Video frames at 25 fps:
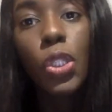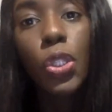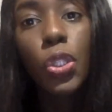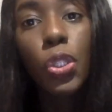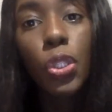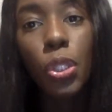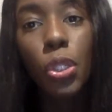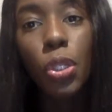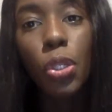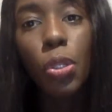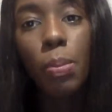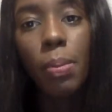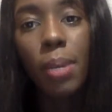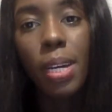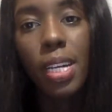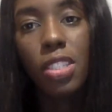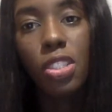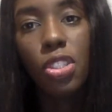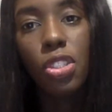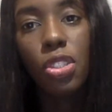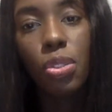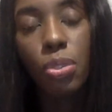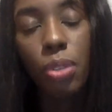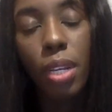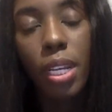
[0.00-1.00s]
too much
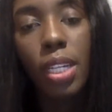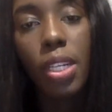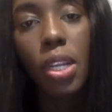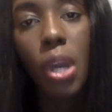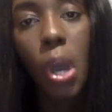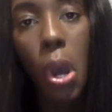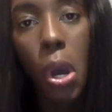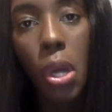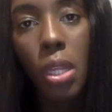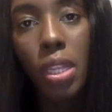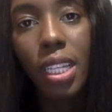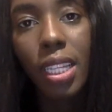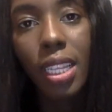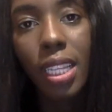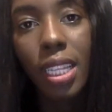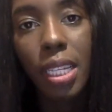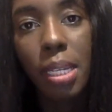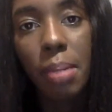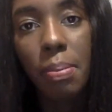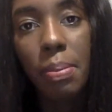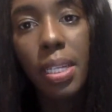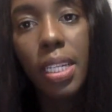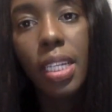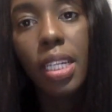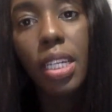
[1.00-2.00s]
strain on the
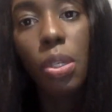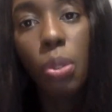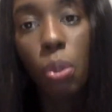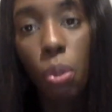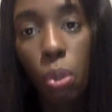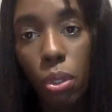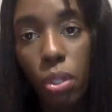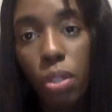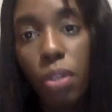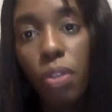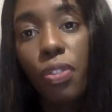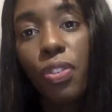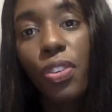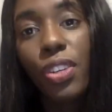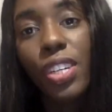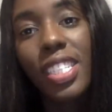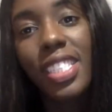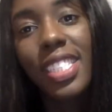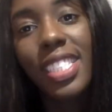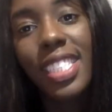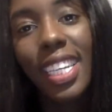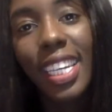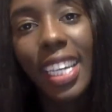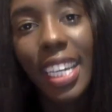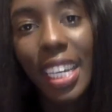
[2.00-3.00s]
ligament in order for it
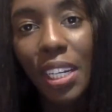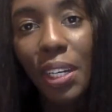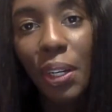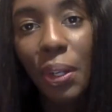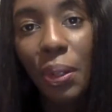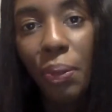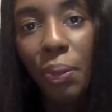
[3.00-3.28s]
to heal.